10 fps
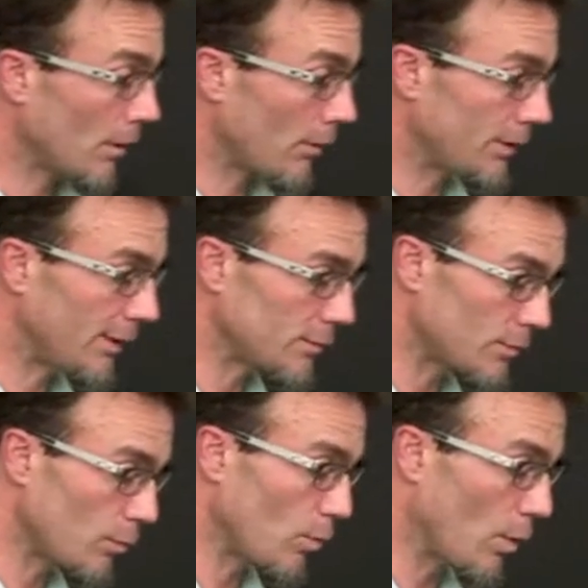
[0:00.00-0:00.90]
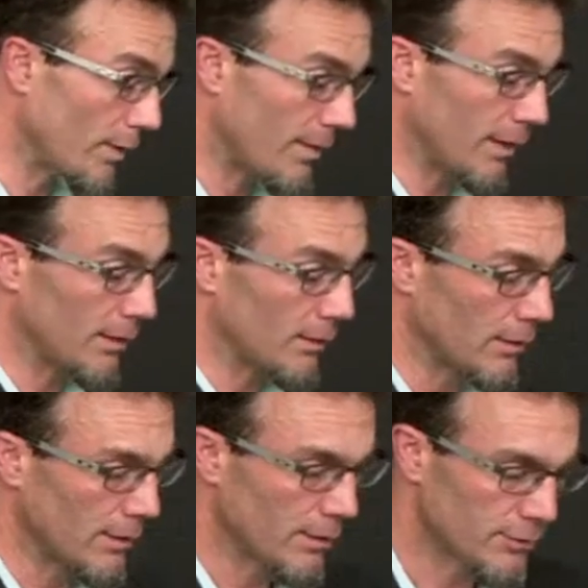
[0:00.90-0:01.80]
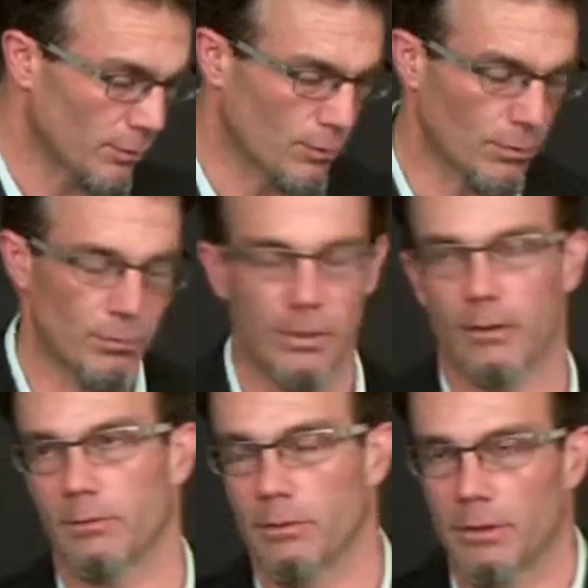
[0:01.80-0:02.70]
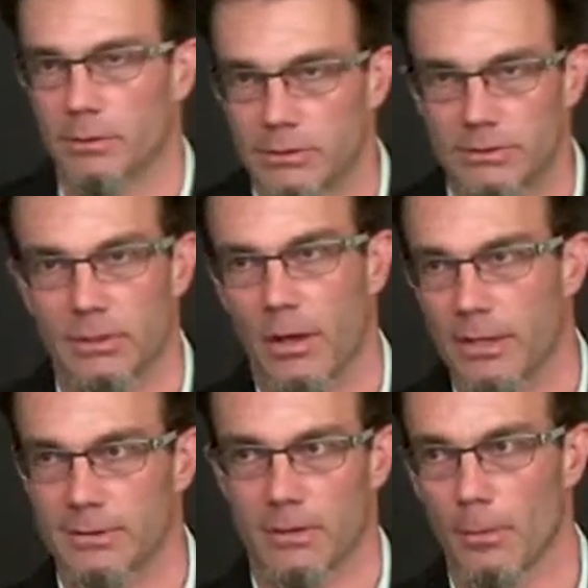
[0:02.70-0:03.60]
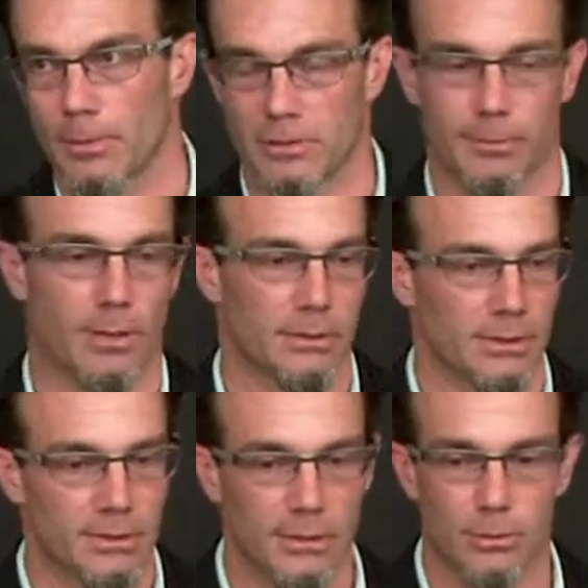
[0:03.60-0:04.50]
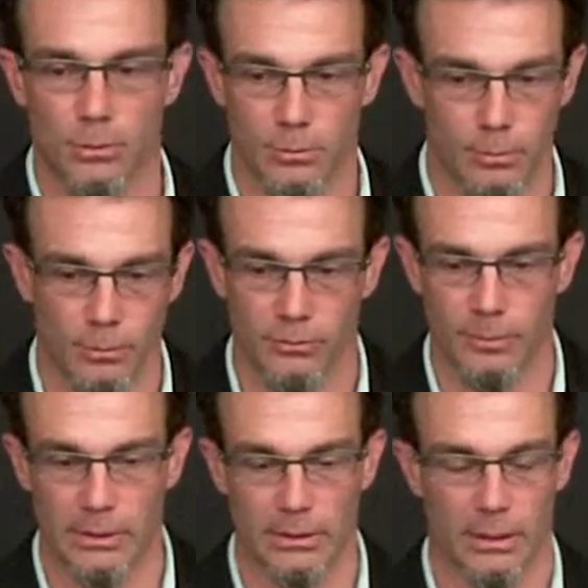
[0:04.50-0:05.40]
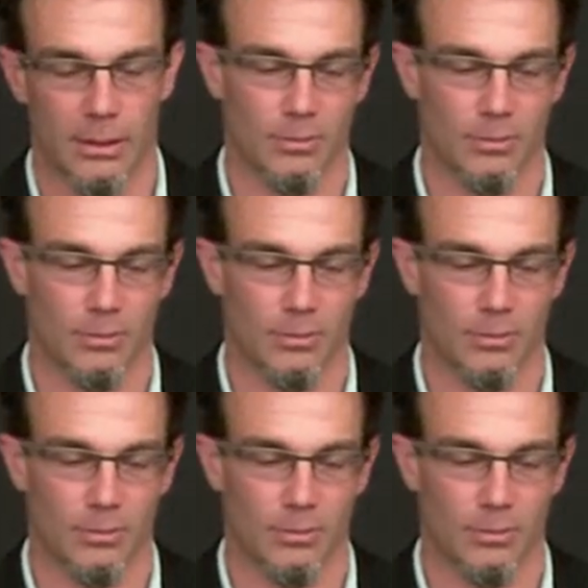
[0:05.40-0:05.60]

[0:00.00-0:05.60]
All right, that was one thing. So we, we always talk as companies about continual improvement.